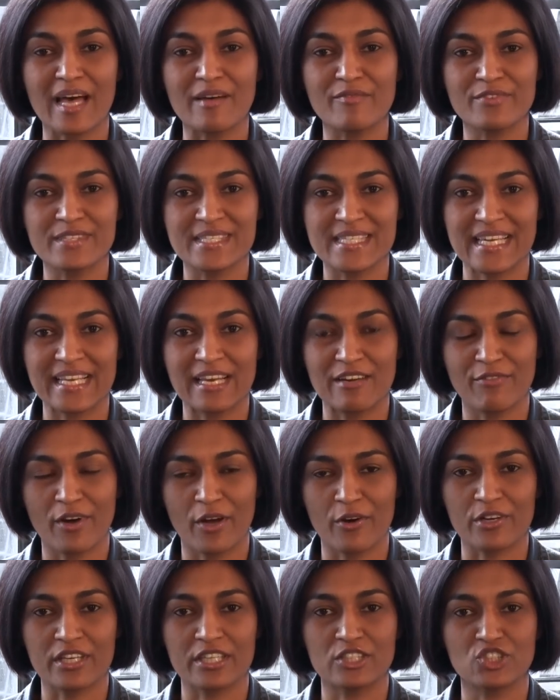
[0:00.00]
I'm Fazila
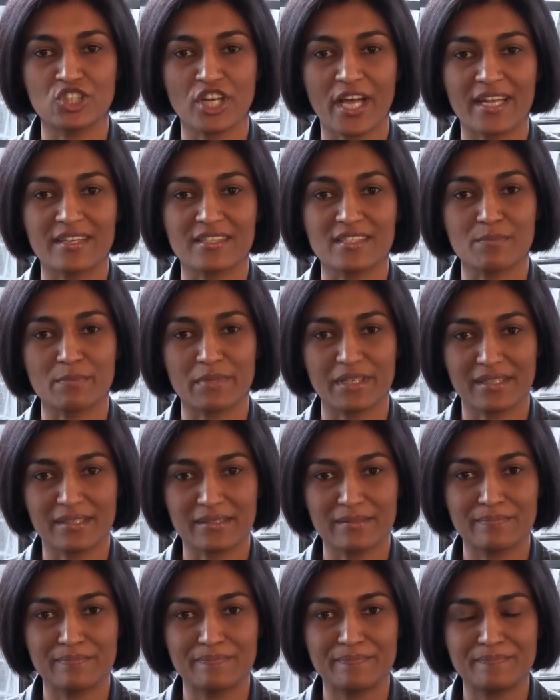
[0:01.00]
Farouk in Johannesburg.
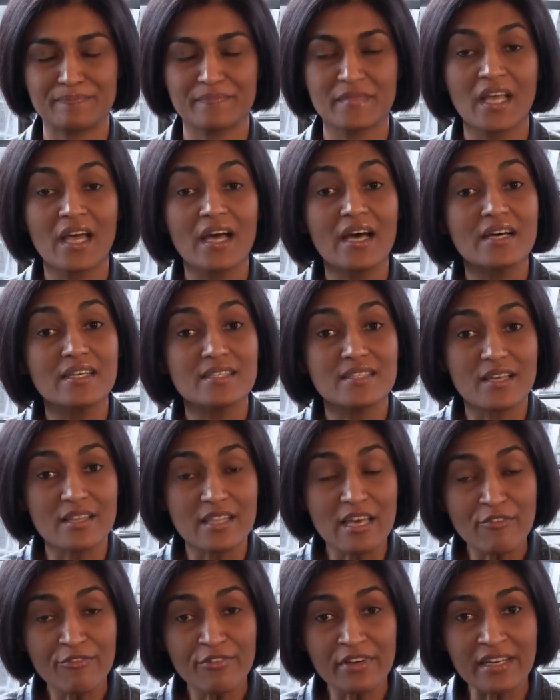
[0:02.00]

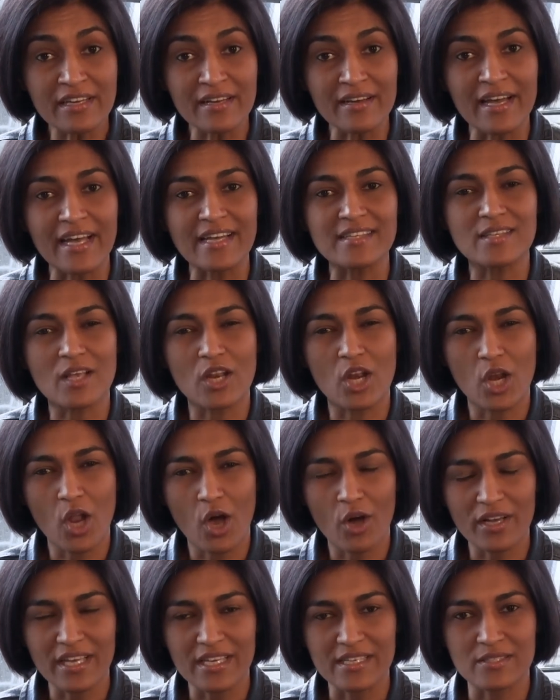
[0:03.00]
South Africa has a
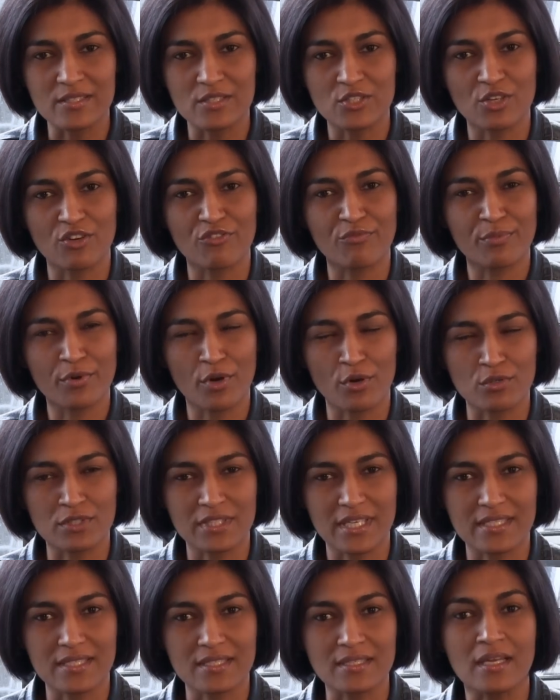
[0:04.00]
long history of
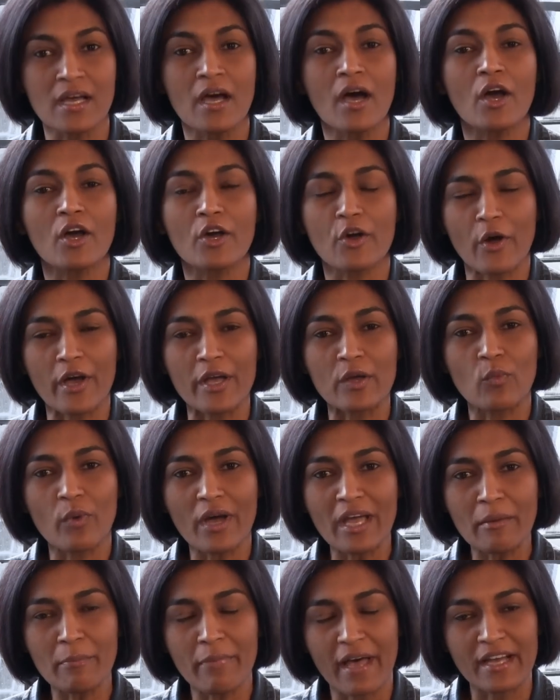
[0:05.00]
protest, going
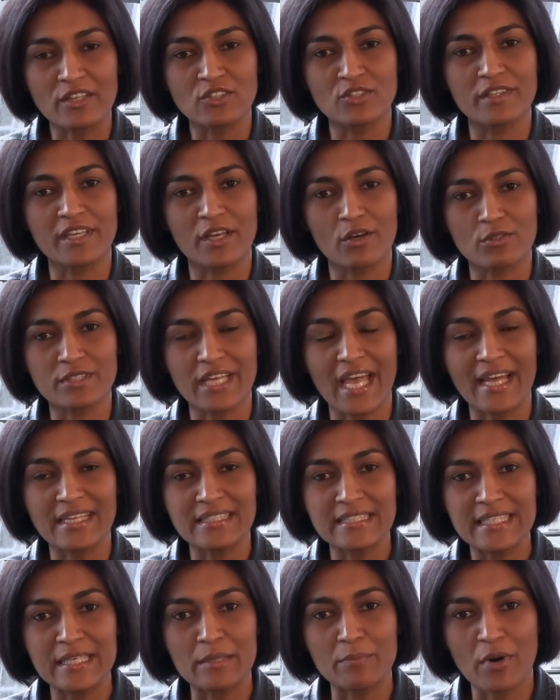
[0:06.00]
way back to the old
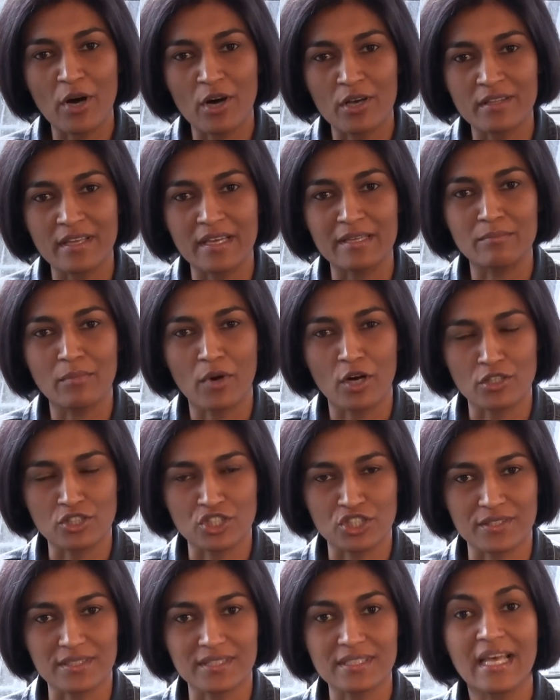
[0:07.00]
anti-apartheid
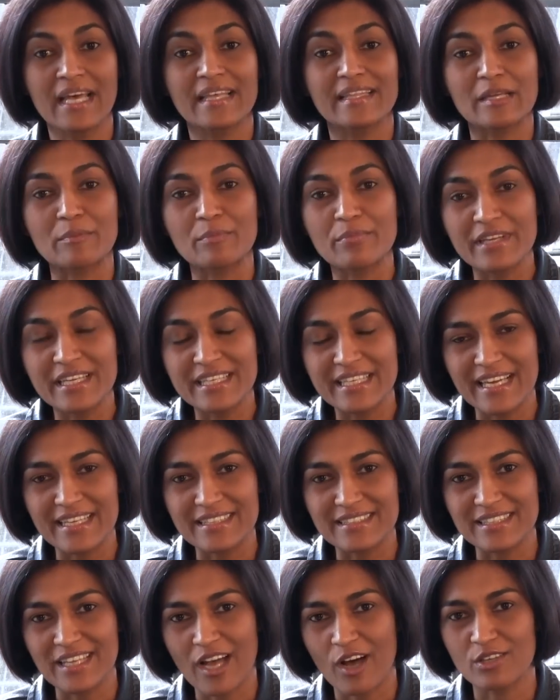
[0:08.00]
marches that
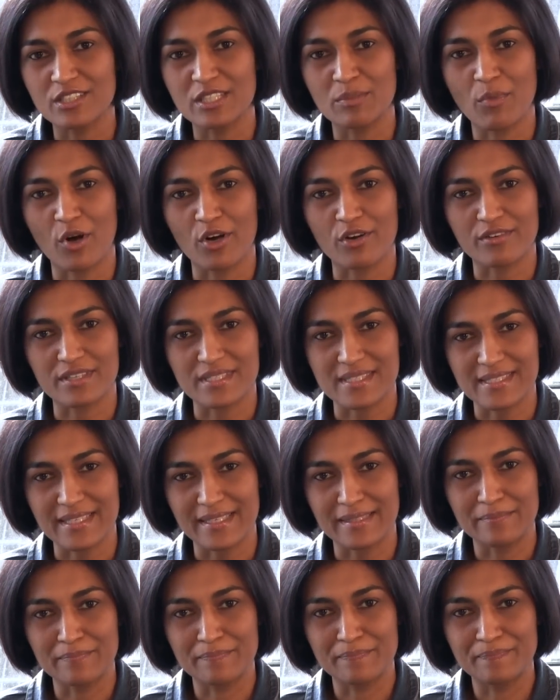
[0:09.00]
predated our
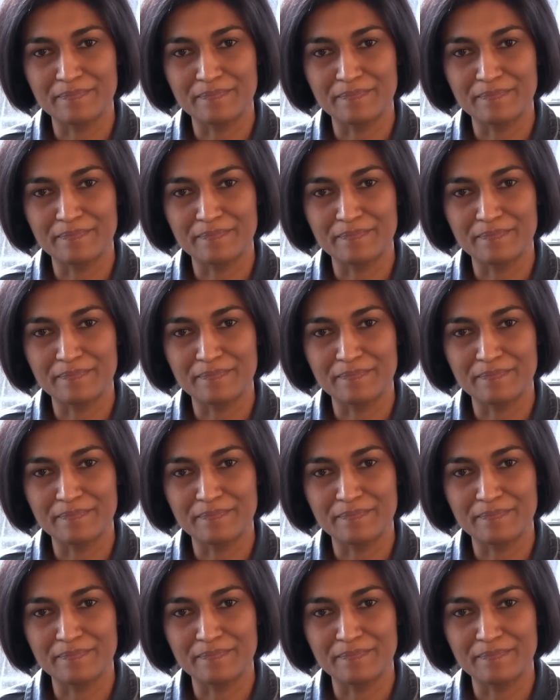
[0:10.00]
democracy.